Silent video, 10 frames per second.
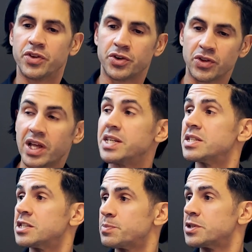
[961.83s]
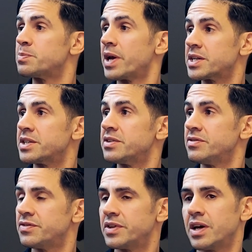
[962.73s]
your license
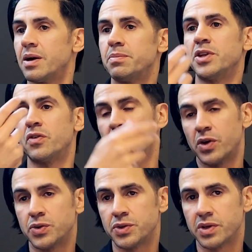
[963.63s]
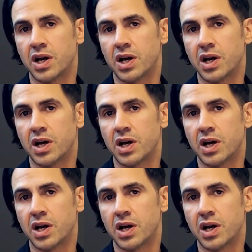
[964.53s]
perspective, if it goes to the